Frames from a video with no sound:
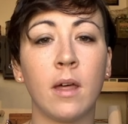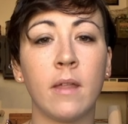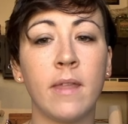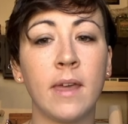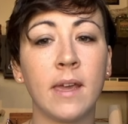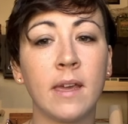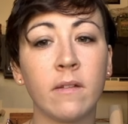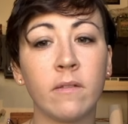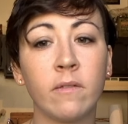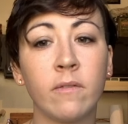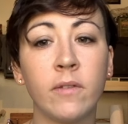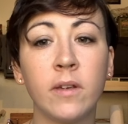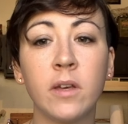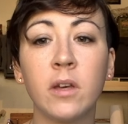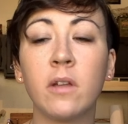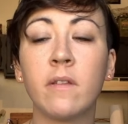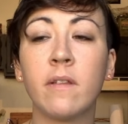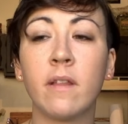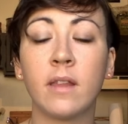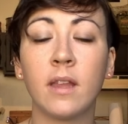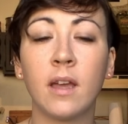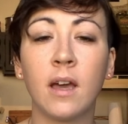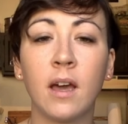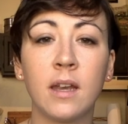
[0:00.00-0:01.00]
They can feel
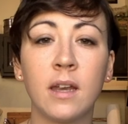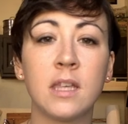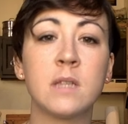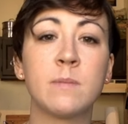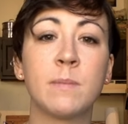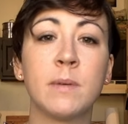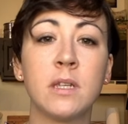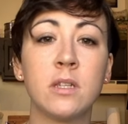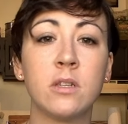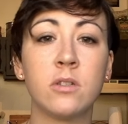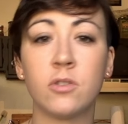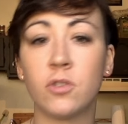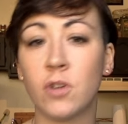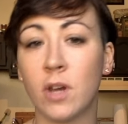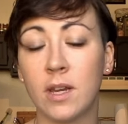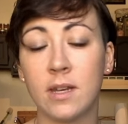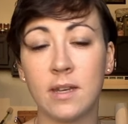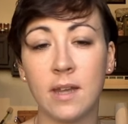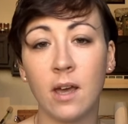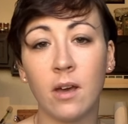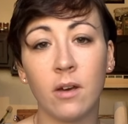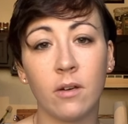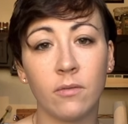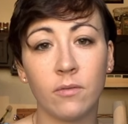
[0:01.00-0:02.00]
that the honey's been
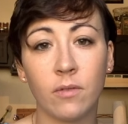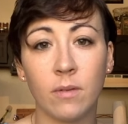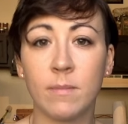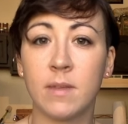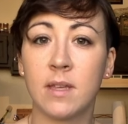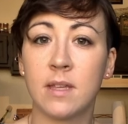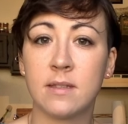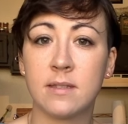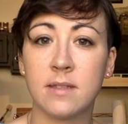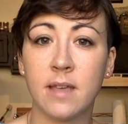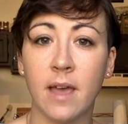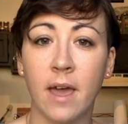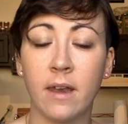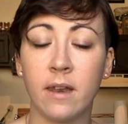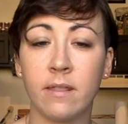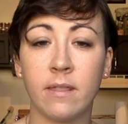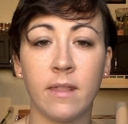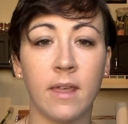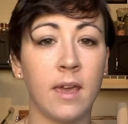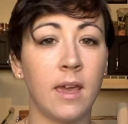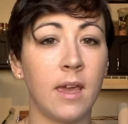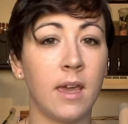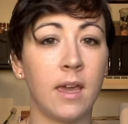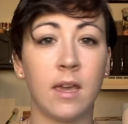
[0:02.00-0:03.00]
drained out from the inside, and
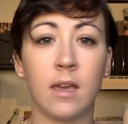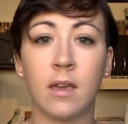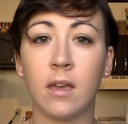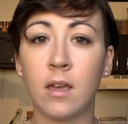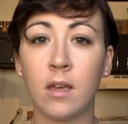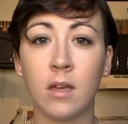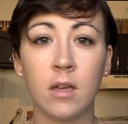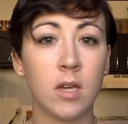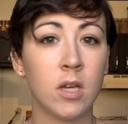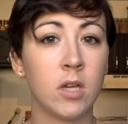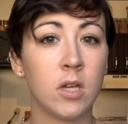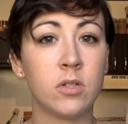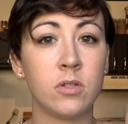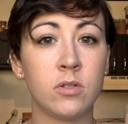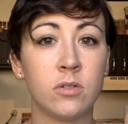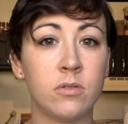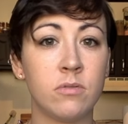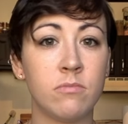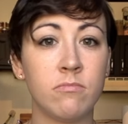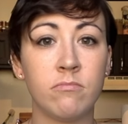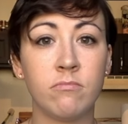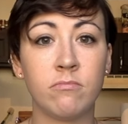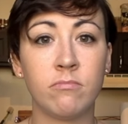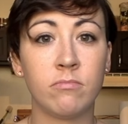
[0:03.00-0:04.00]

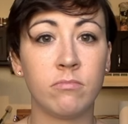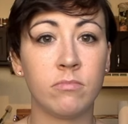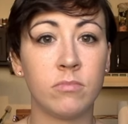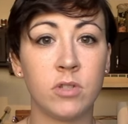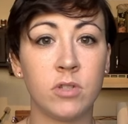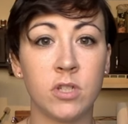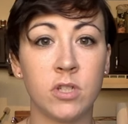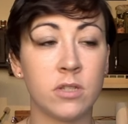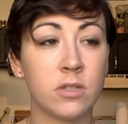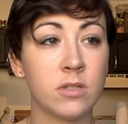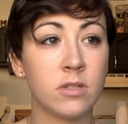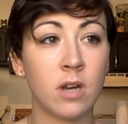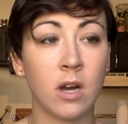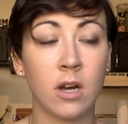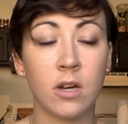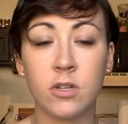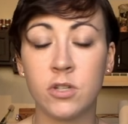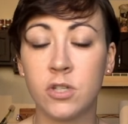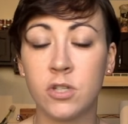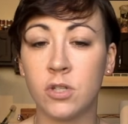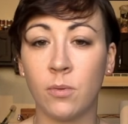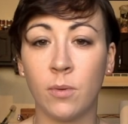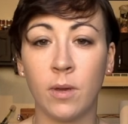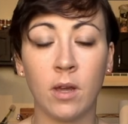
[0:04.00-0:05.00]
they just start
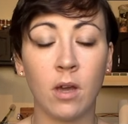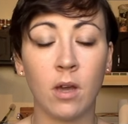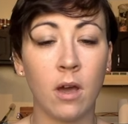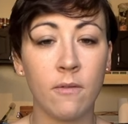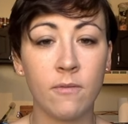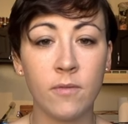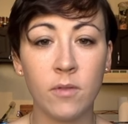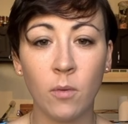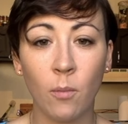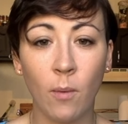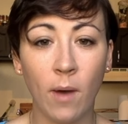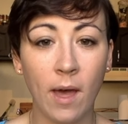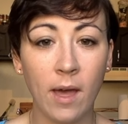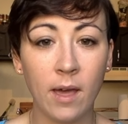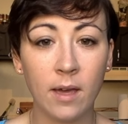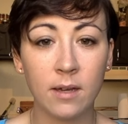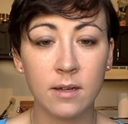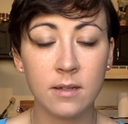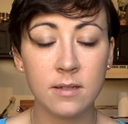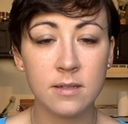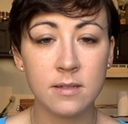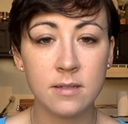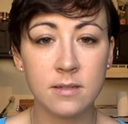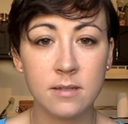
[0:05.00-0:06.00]
chewing off the
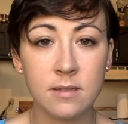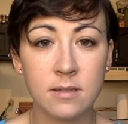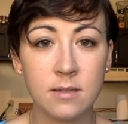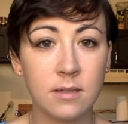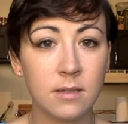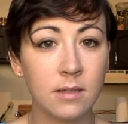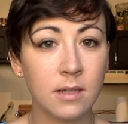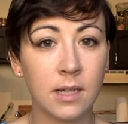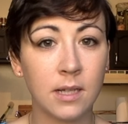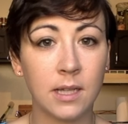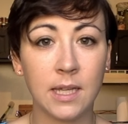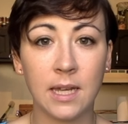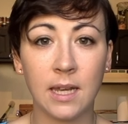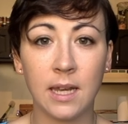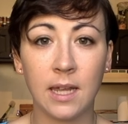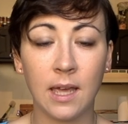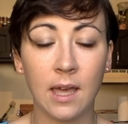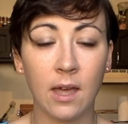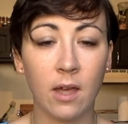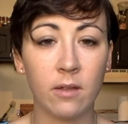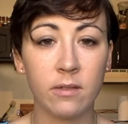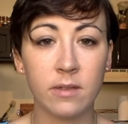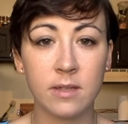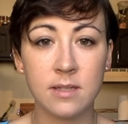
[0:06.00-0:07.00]
wax, cleaning
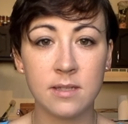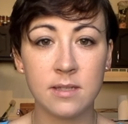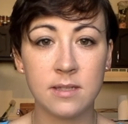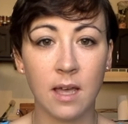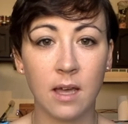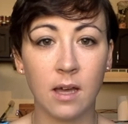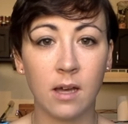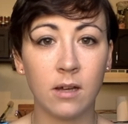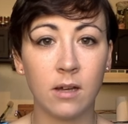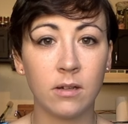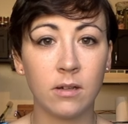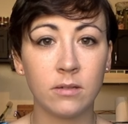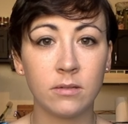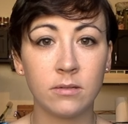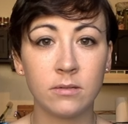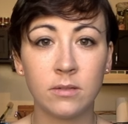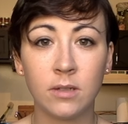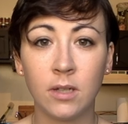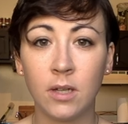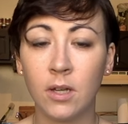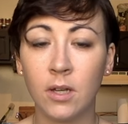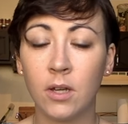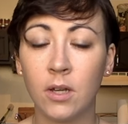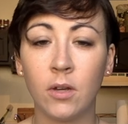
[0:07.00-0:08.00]
out the cell,
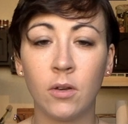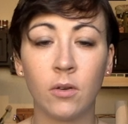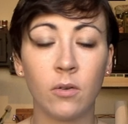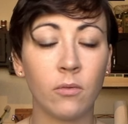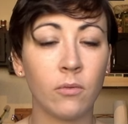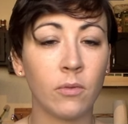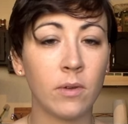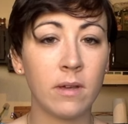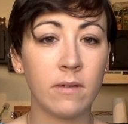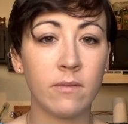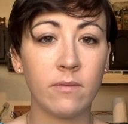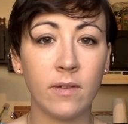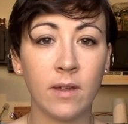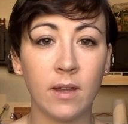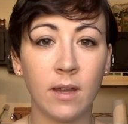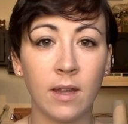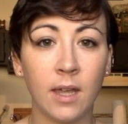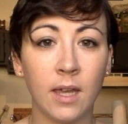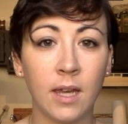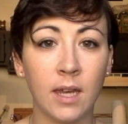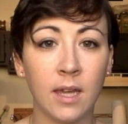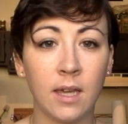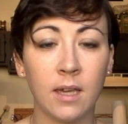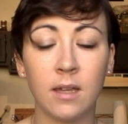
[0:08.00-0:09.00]

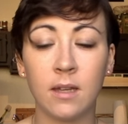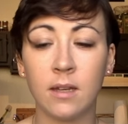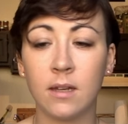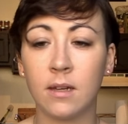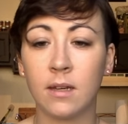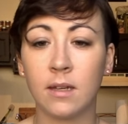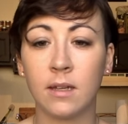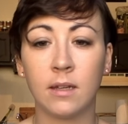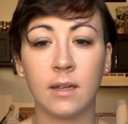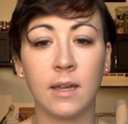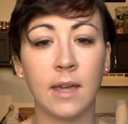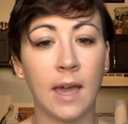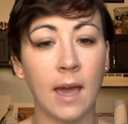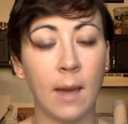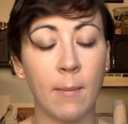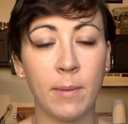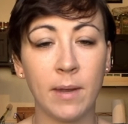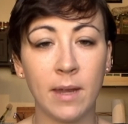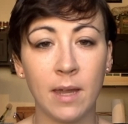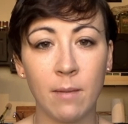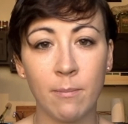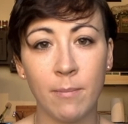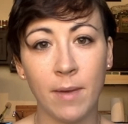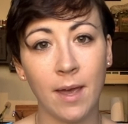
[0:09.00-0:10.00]
refilling it,
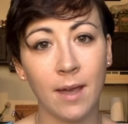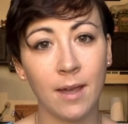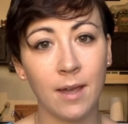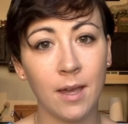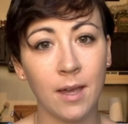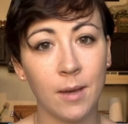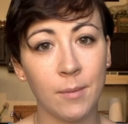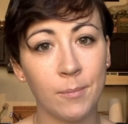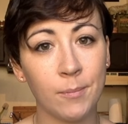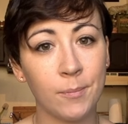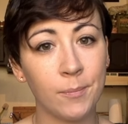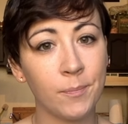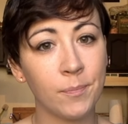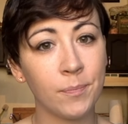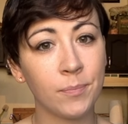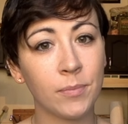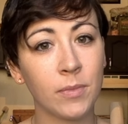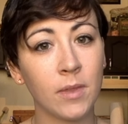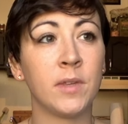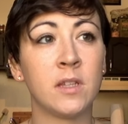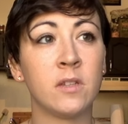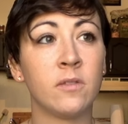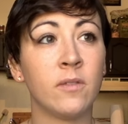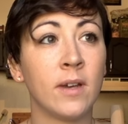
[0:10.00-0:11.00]
capping it back up.
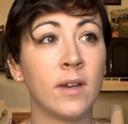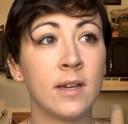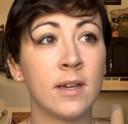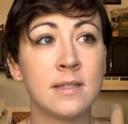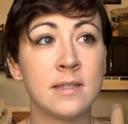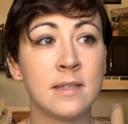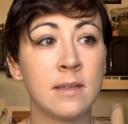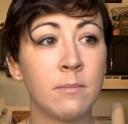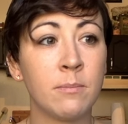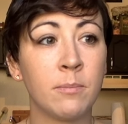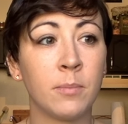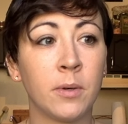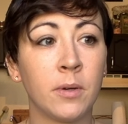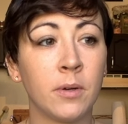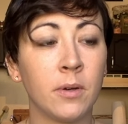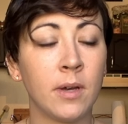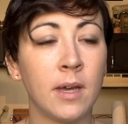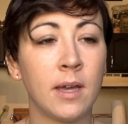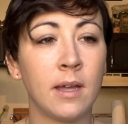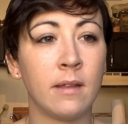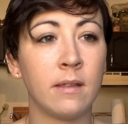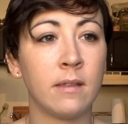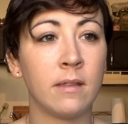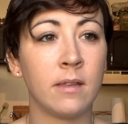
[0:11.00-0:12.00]
It's very simple,
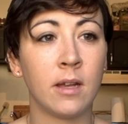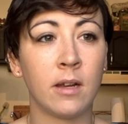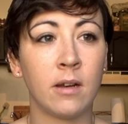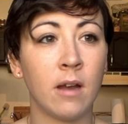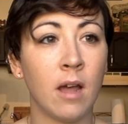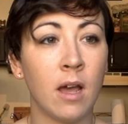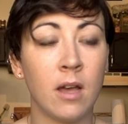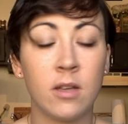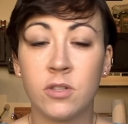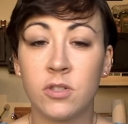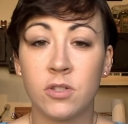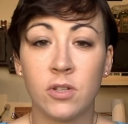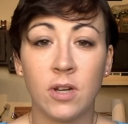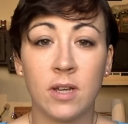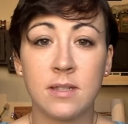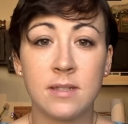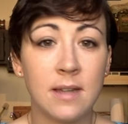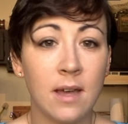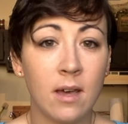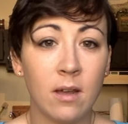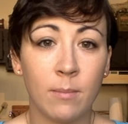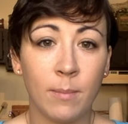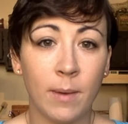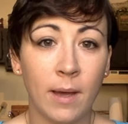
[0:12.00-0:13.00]
and they're not stressed
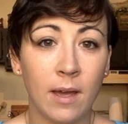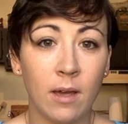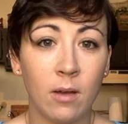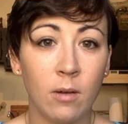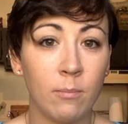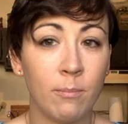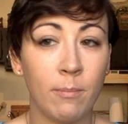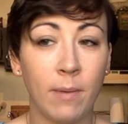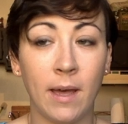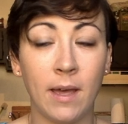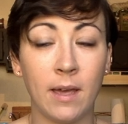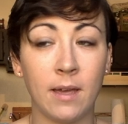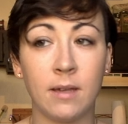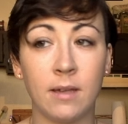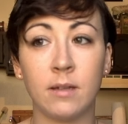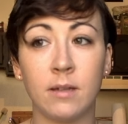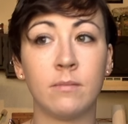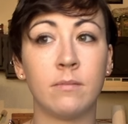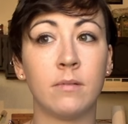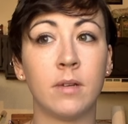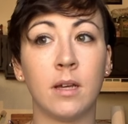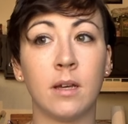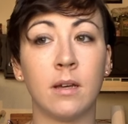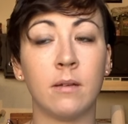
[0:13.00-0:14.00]
out by it,
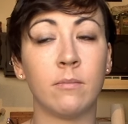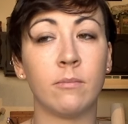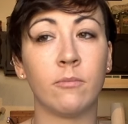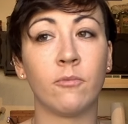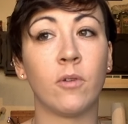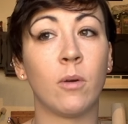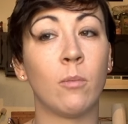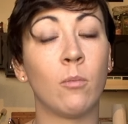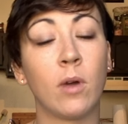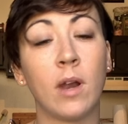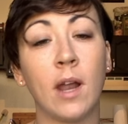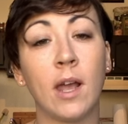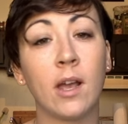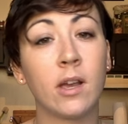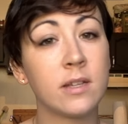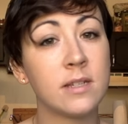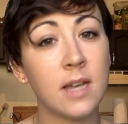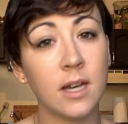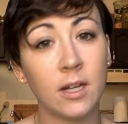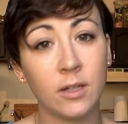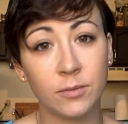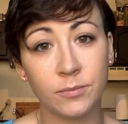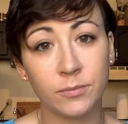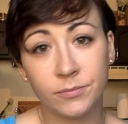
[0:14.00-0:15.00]
from what I could
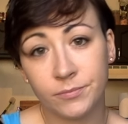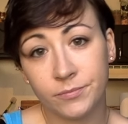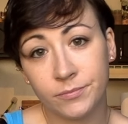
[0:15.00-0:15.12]
tell.